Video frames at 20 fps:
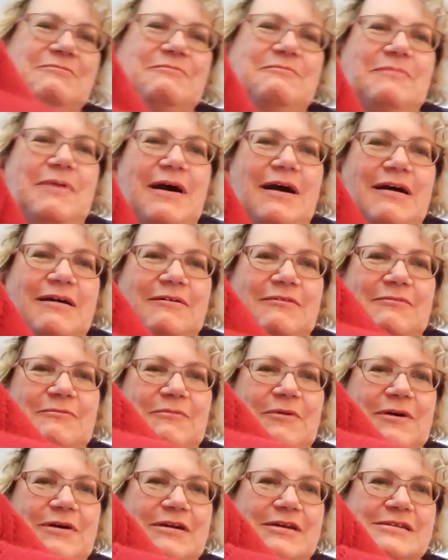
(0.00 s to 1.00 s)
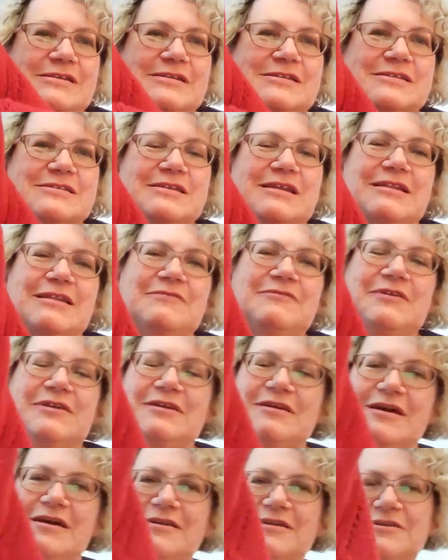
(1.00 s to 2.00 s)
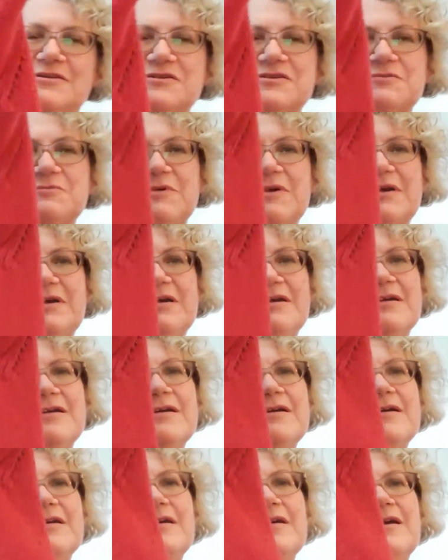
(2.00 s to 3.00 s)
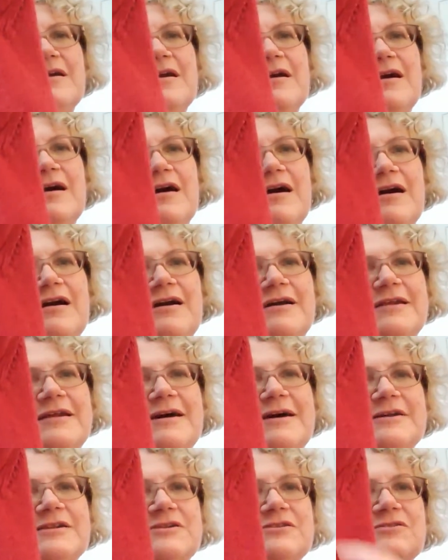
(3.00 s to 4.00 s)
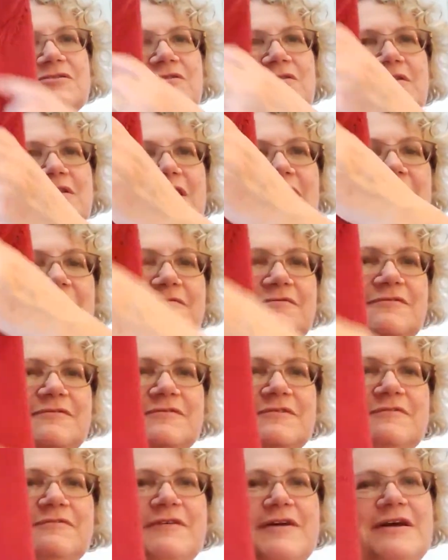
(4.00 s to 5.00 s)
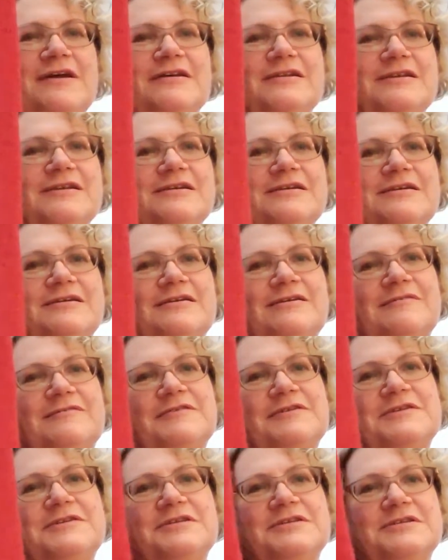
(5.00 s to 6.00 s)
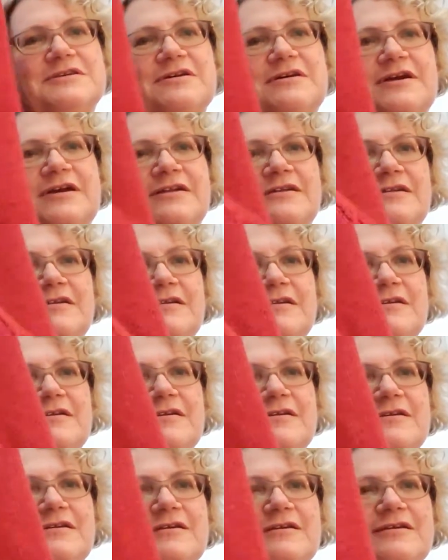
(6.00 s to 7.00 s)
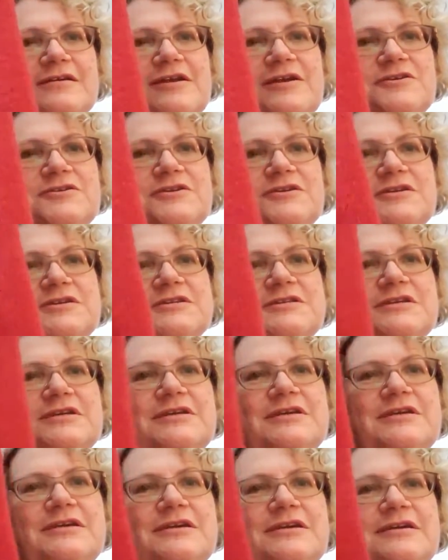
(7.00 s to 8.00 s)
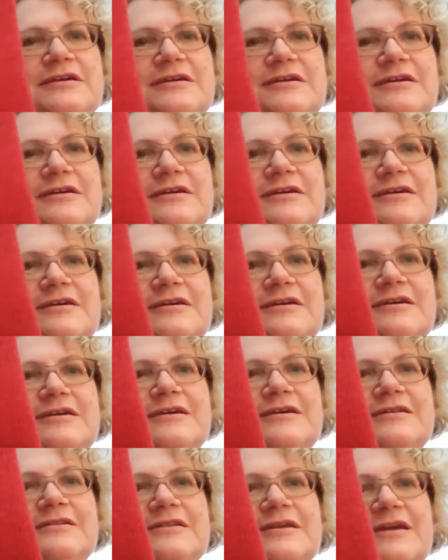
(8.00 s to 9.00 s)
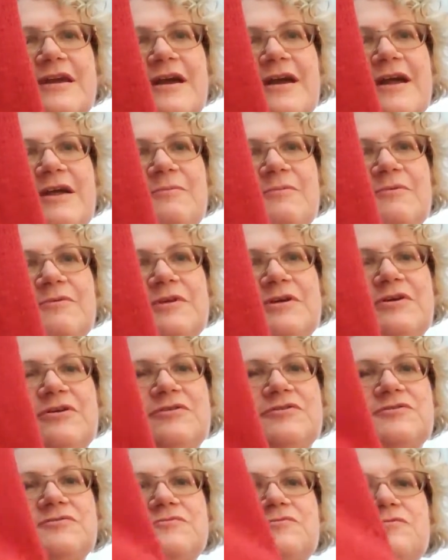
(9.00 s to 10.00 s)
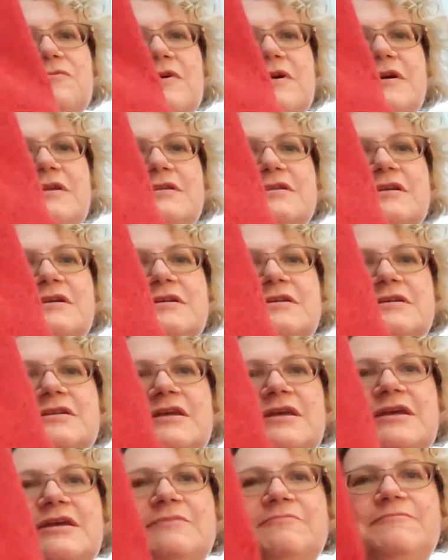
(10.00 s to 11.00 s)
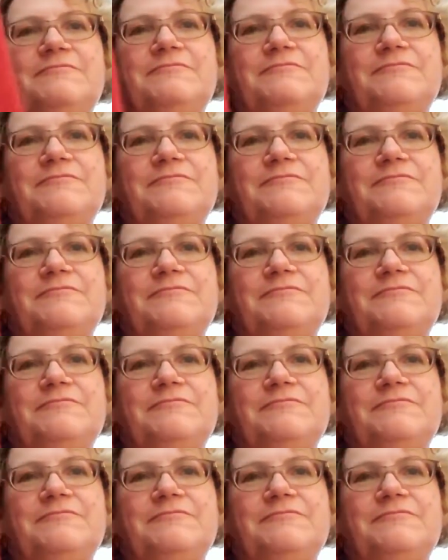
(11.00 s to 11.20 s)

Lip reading: But this is a lovely cardigan to wear. And I do love the fact of this design. As you can see here, the cable that goes right down to the hem.